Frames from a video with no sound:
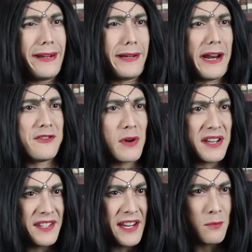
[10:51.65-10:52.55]
did I
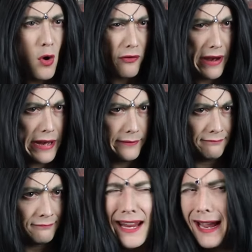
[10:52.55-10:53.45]
dress as
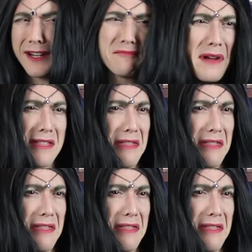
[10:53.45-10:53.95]
Moiraine? Kind of my